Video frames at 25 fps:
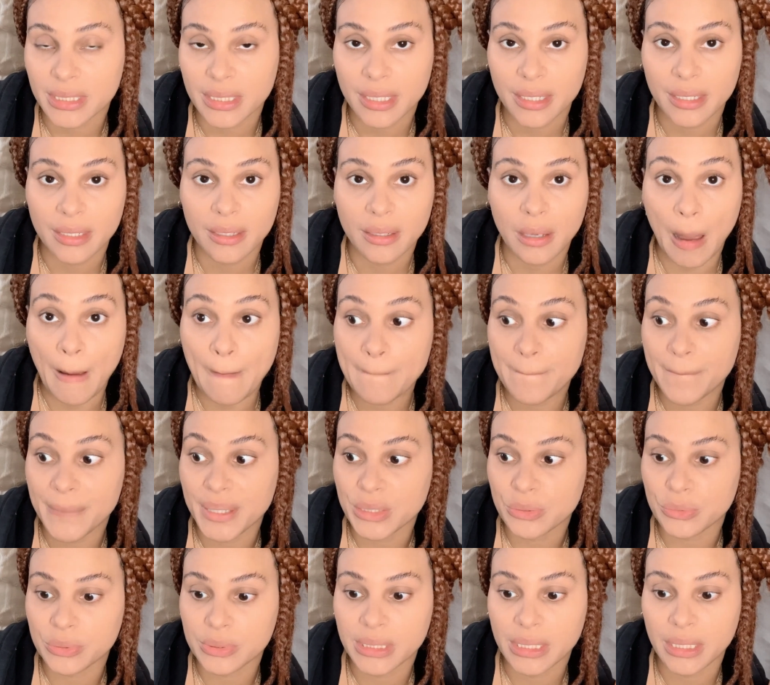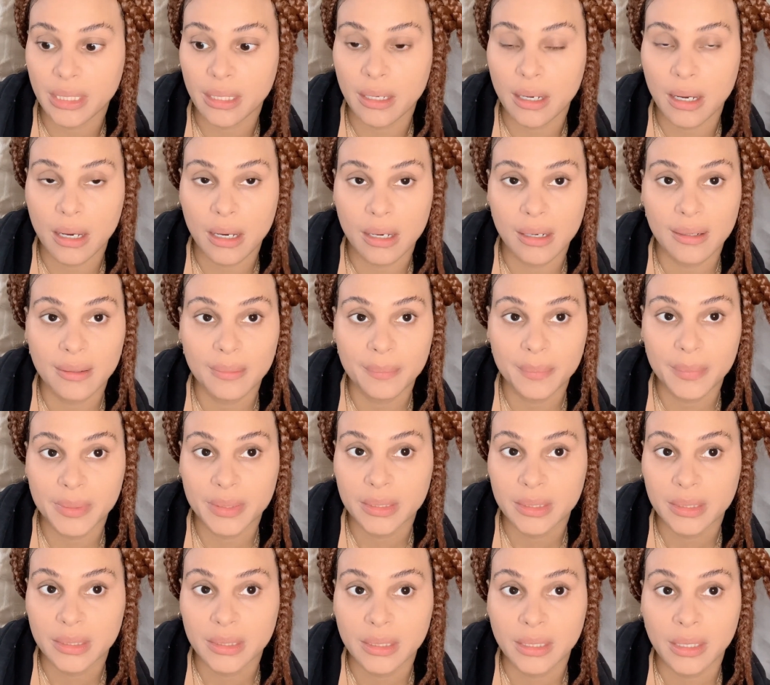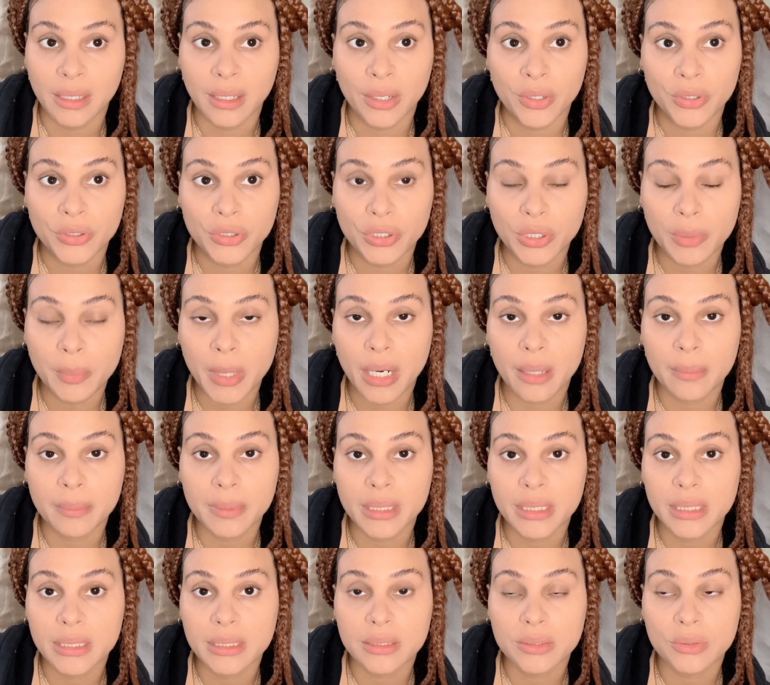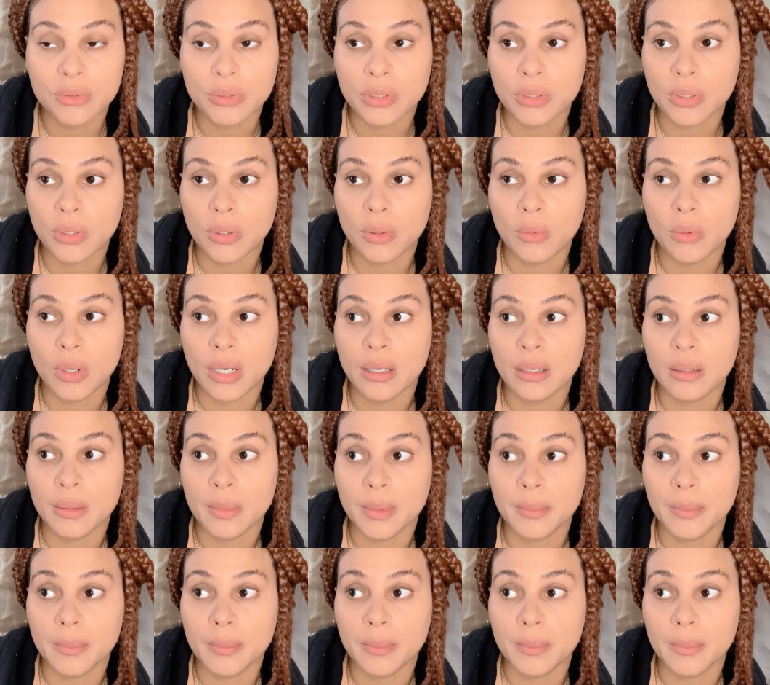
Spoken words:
like building up, your property is going to go up.